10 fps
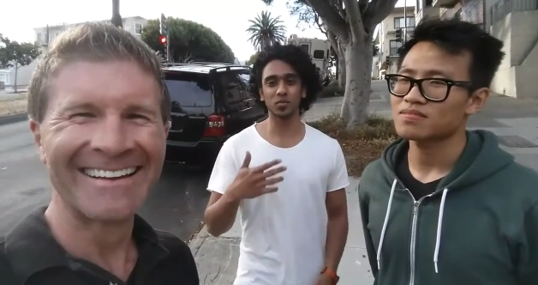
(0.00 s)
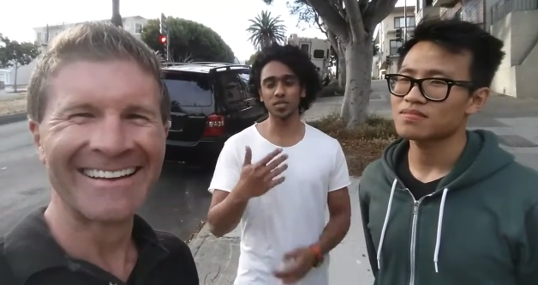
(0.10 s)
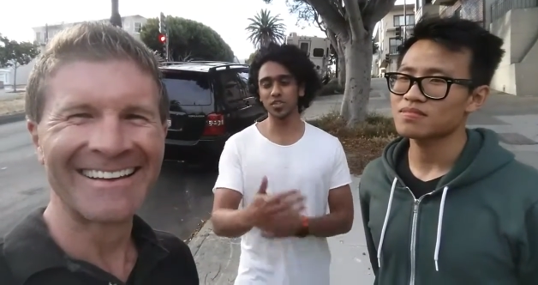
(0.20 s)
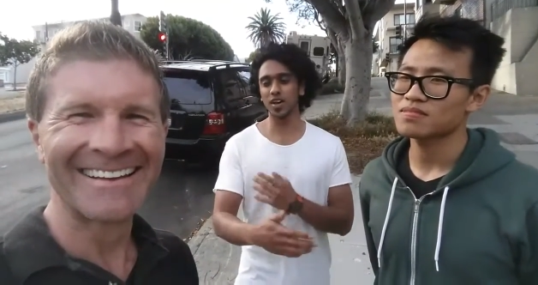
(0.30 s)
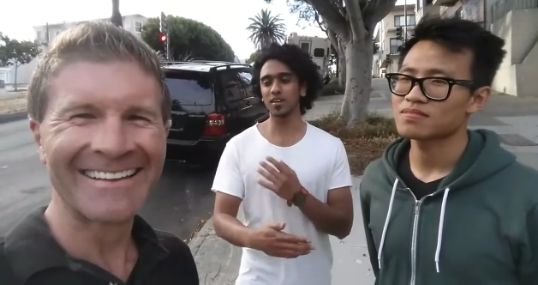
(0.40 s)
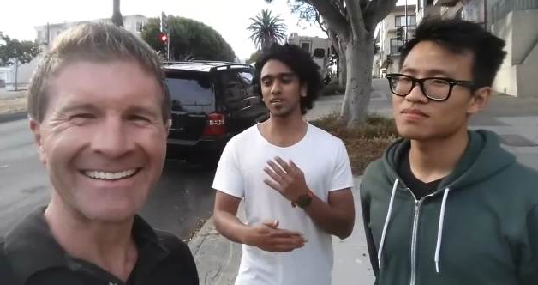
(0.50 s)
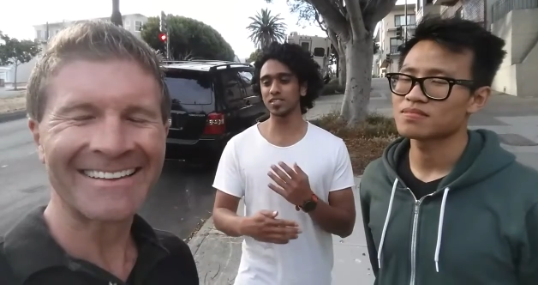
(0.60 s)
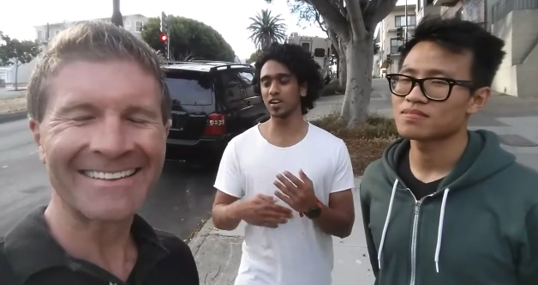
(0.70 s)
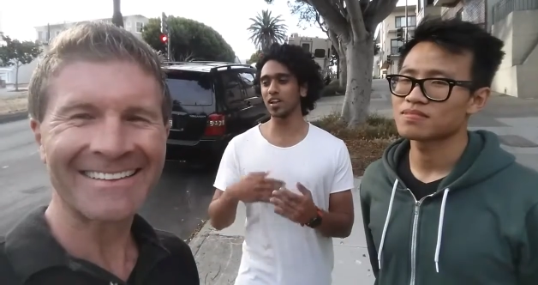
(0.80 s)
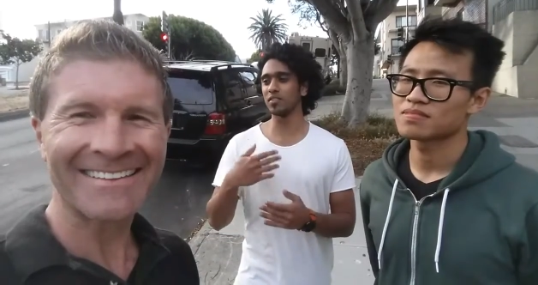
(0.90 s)
Speaker 1: let, once you
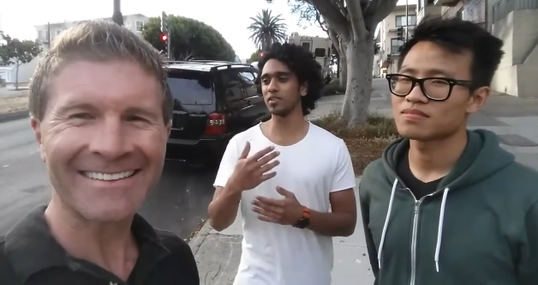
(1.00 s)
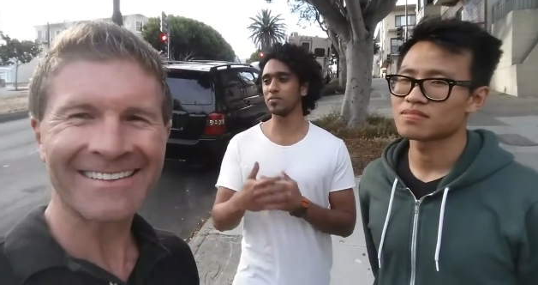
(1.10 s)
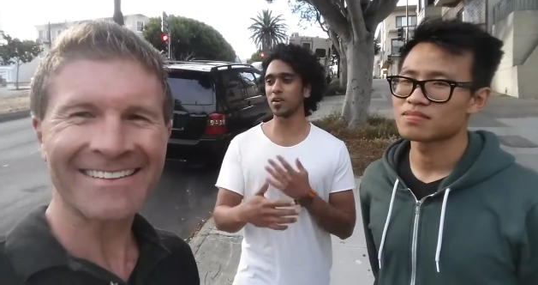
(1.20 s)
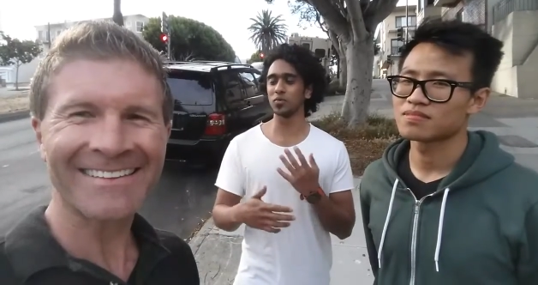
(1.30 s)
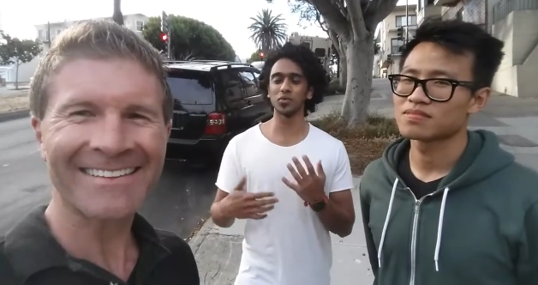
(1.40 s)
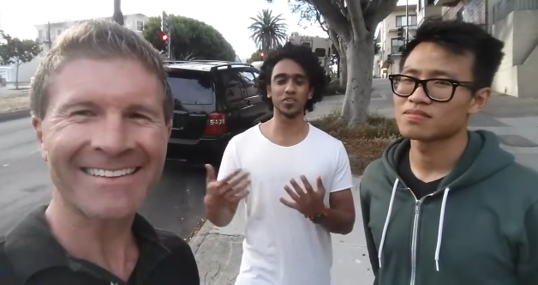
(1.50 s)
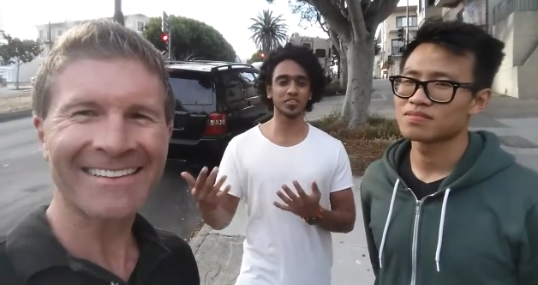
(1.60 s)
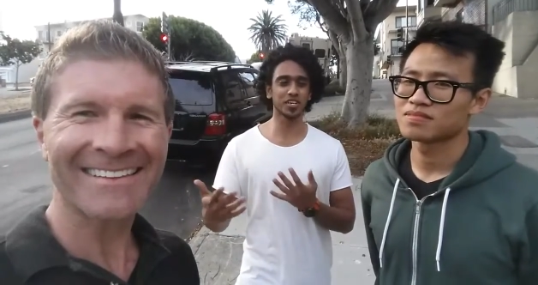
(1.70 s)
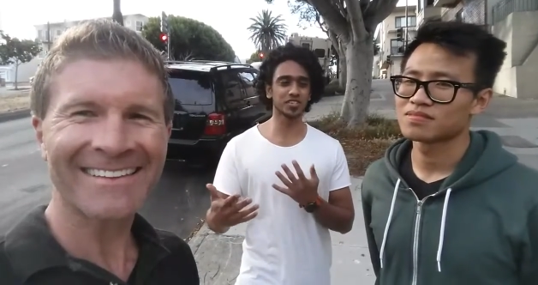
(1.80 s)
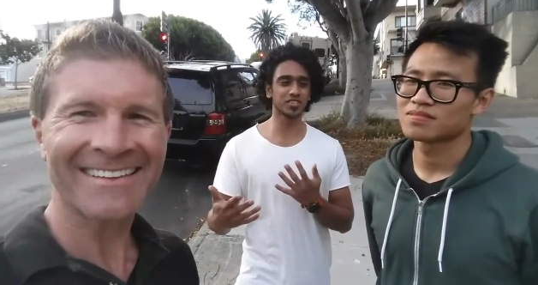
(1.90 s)
have, start having fun with
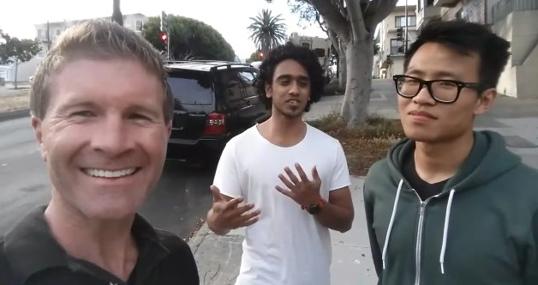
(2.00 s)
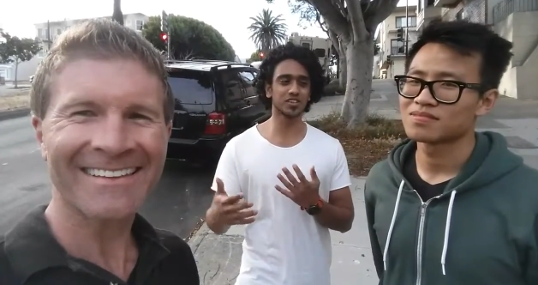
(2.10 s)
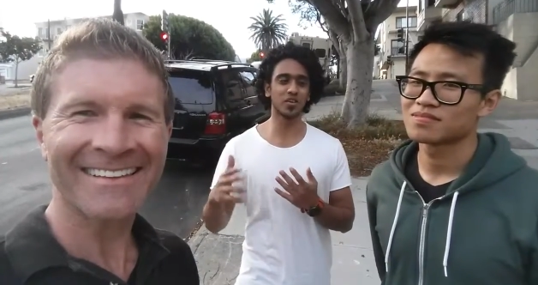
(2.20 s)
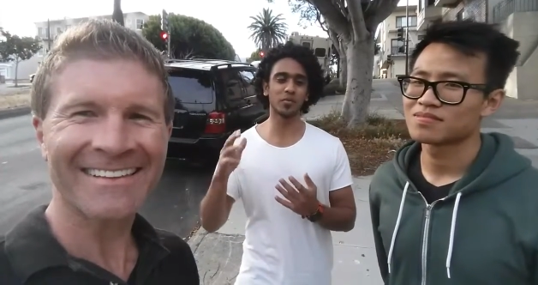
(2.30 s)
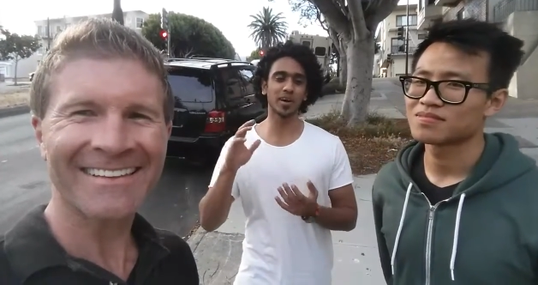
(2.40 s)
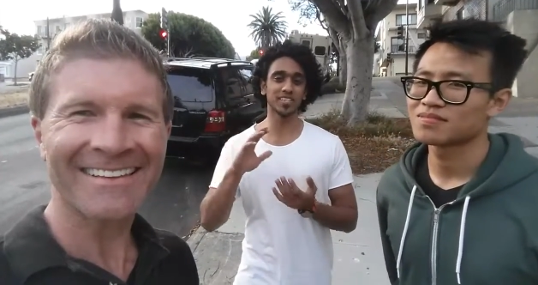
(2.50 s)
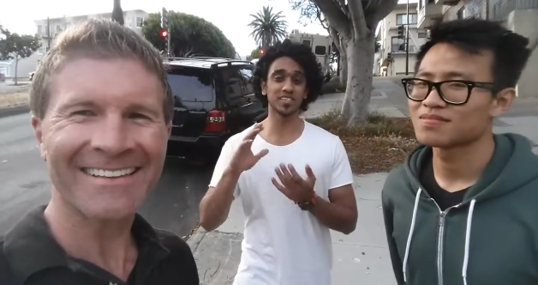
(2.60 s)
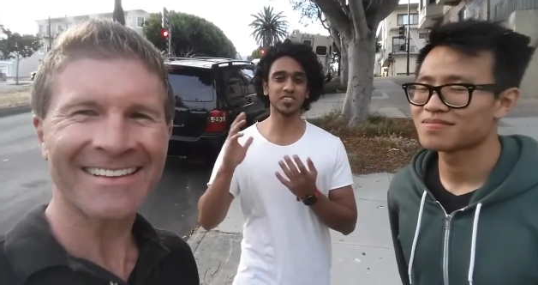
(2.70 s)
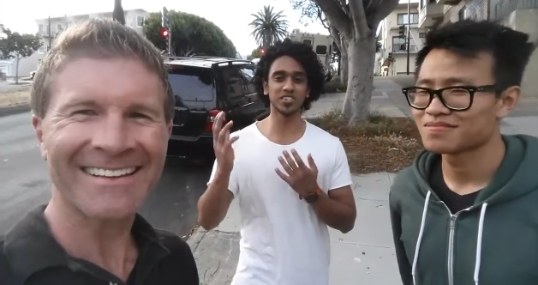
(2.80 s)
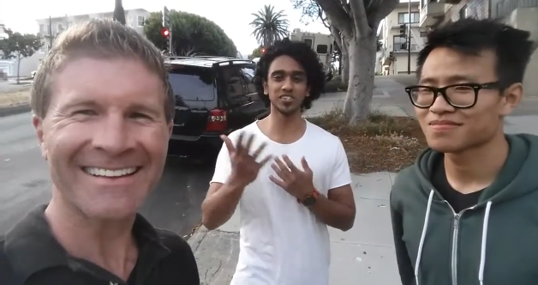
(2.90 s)
rejection your
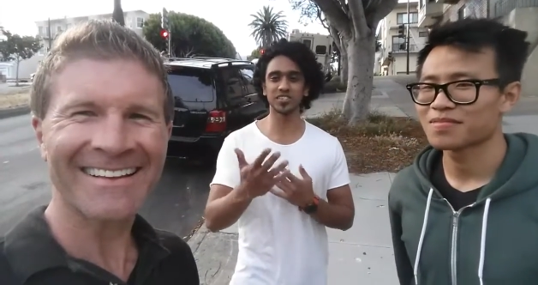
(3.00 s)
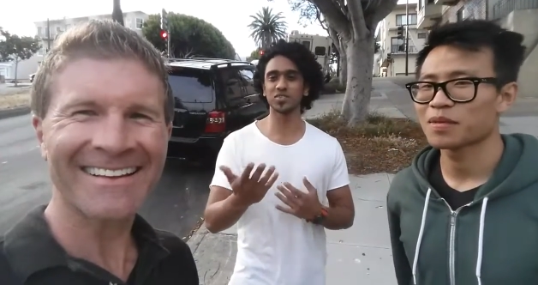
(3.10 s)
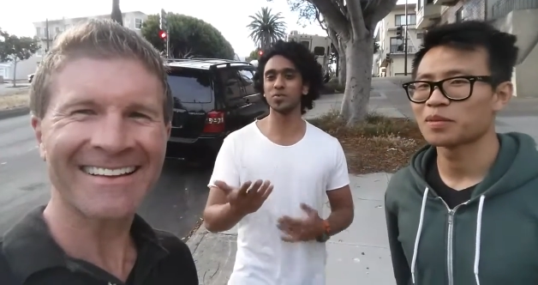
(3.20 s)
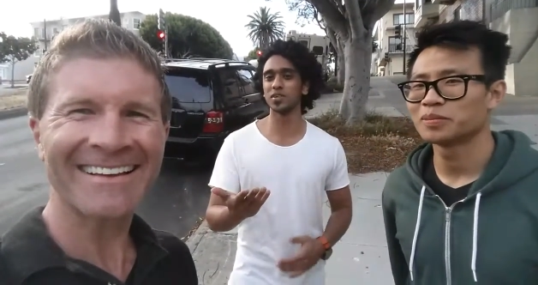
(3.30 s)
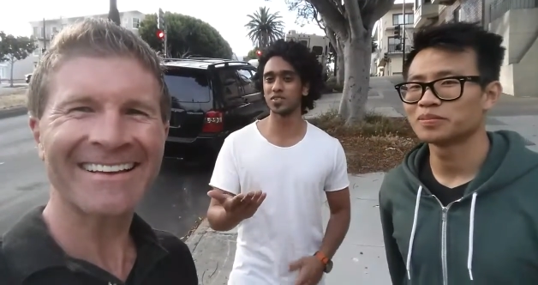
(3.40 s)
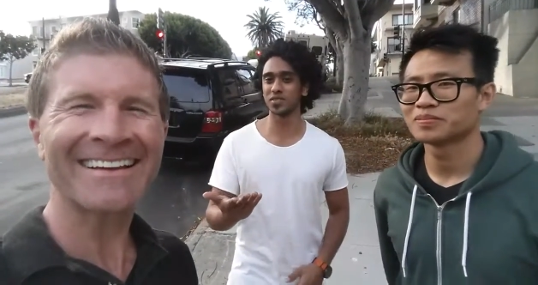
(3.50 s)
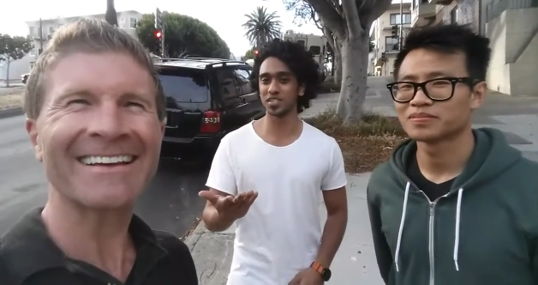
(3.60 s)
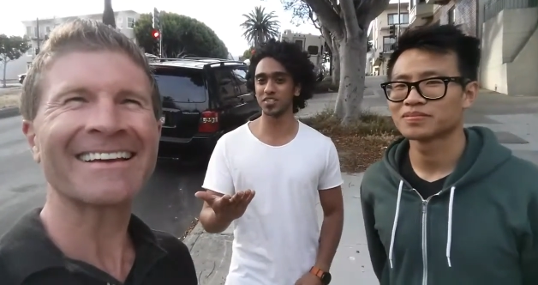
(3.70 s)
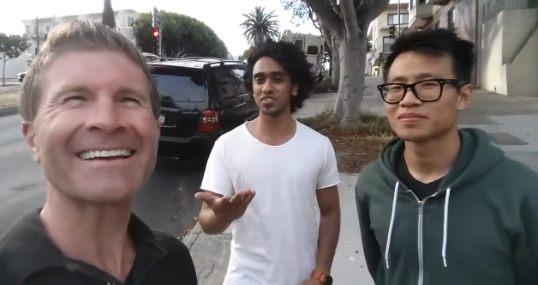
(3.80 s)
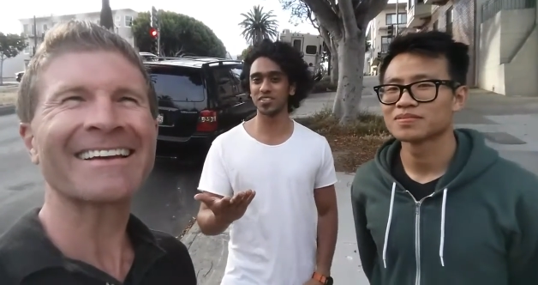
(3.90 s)
mindset changes towards
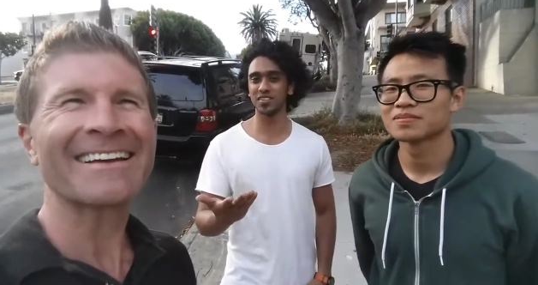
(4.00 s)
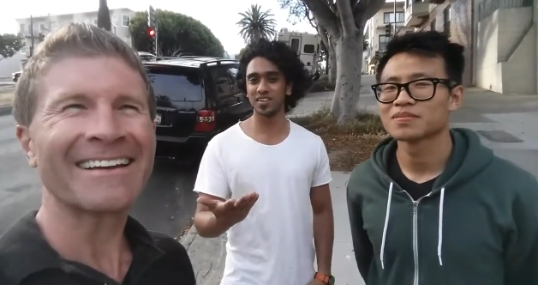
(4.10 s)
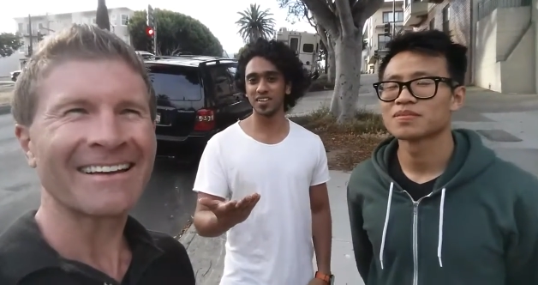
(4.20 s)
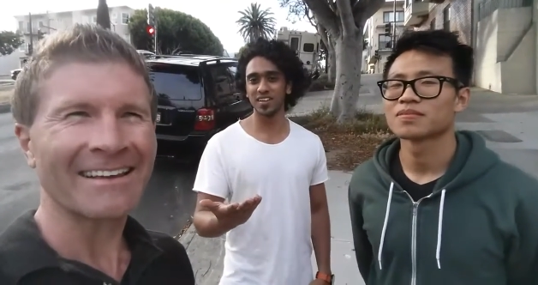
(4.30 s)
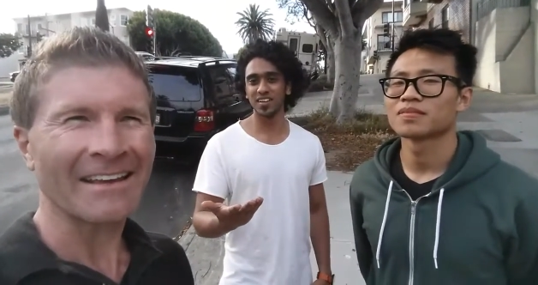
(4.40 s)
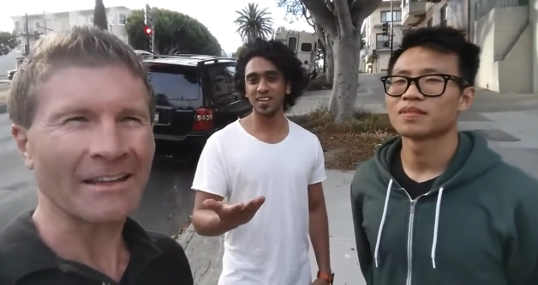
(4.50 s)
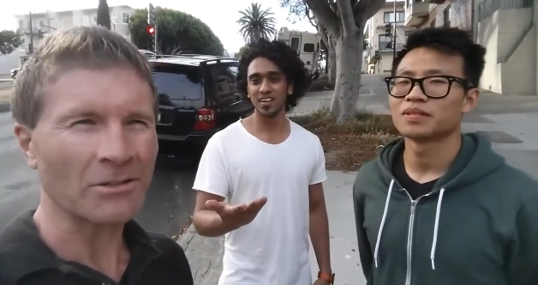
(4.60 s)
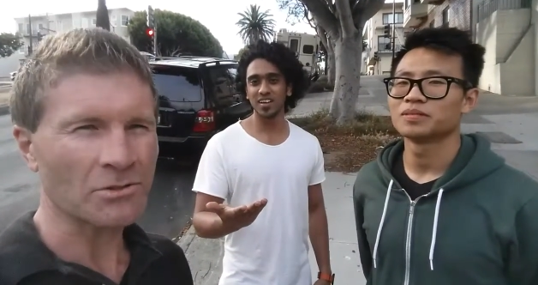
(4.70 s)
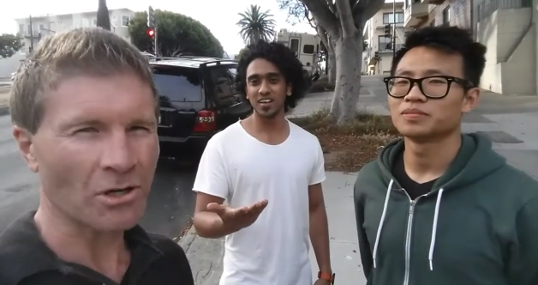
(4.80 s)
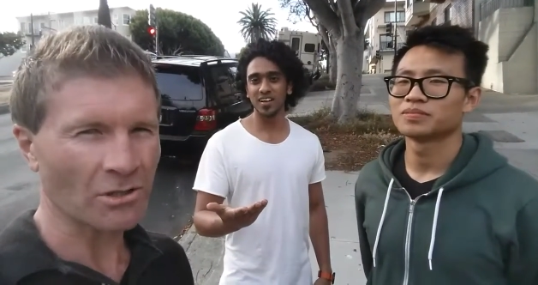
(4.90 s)
rejection
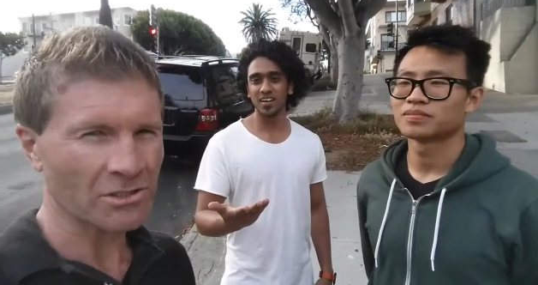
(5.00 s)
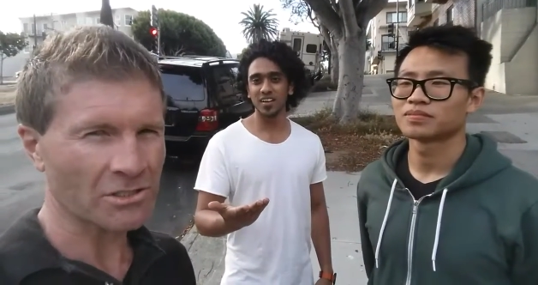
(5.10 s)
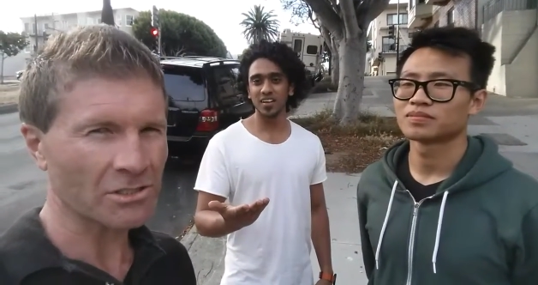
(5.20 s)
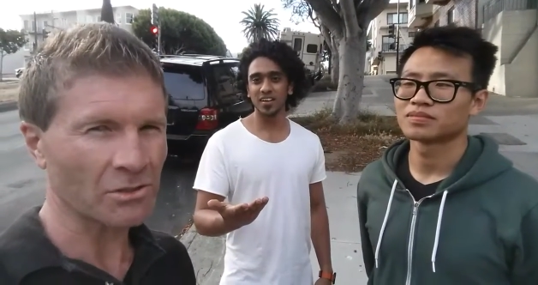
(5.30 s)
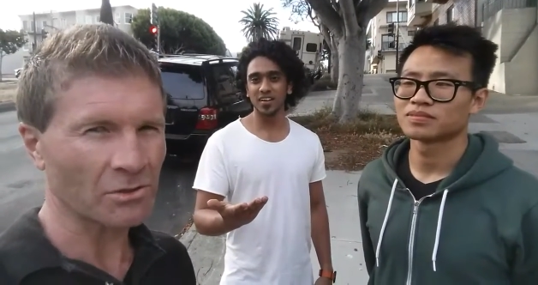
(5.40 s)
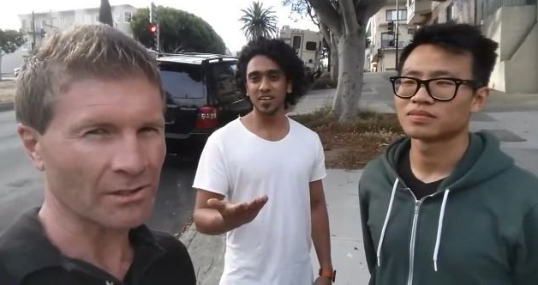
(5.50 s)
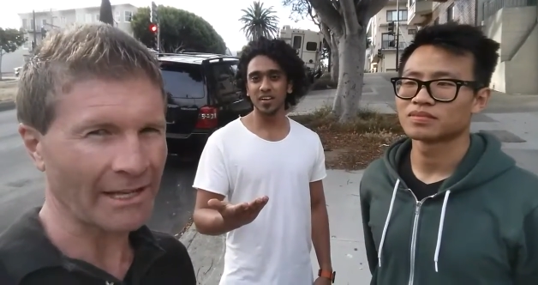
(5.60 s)
Speaker 2: and you start to